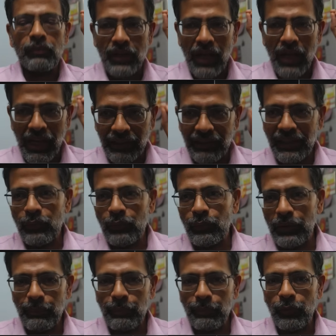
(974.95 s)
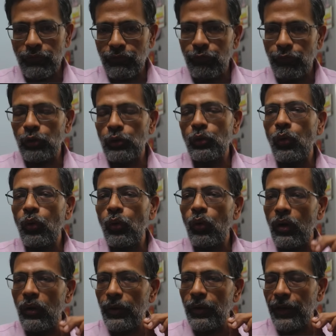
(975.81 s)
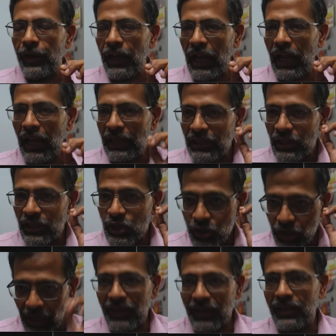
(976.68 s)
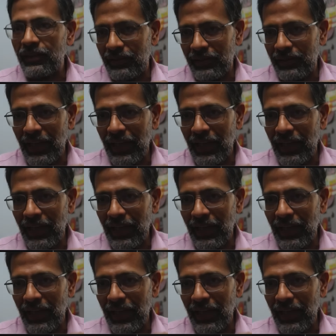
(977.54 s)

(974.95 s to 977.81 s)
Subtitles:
direct equity portfolio and check